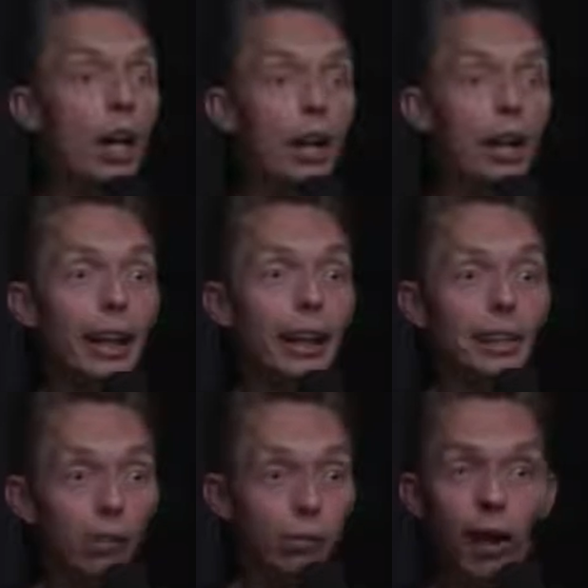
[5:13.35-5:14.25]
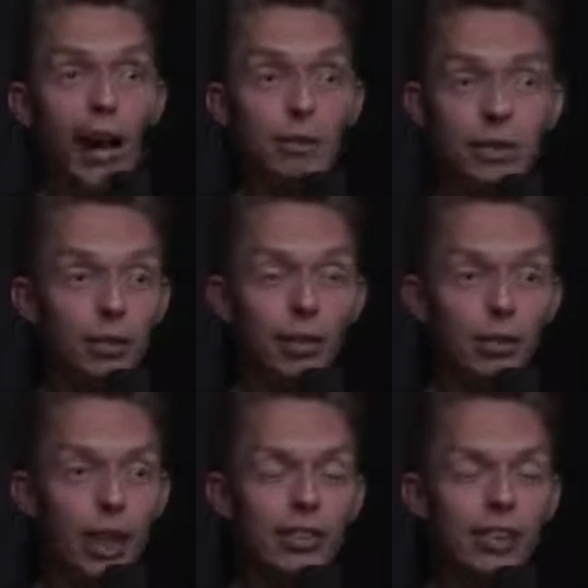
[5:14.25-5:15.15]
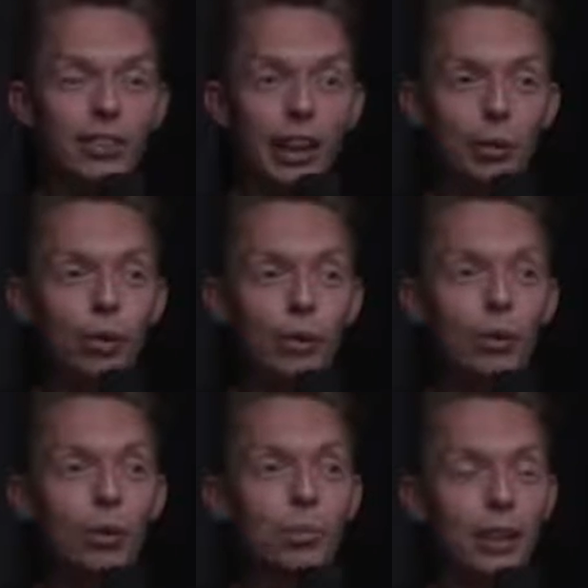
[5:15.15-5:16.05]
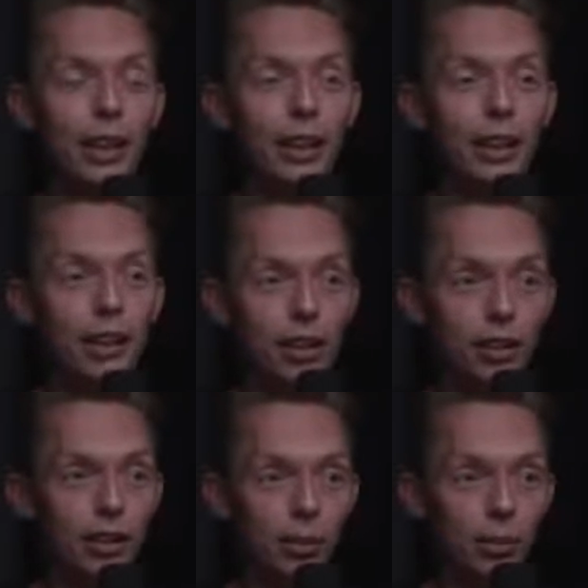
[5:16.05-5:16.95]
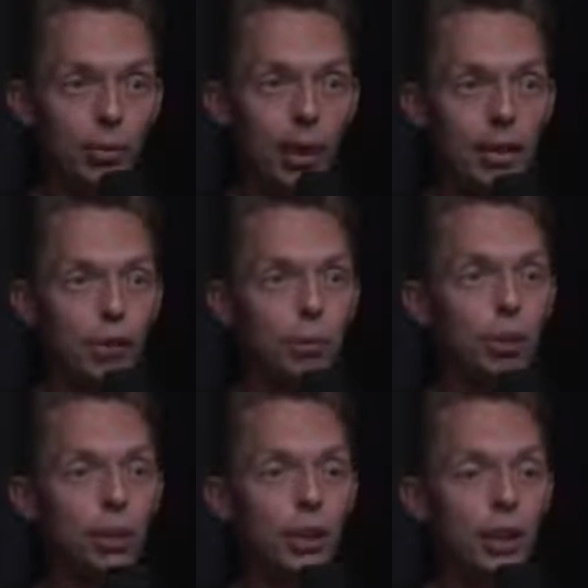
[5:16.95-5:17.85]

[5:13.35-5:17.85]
like they're fragments of different essays because I went to them to like because I've been writing this book.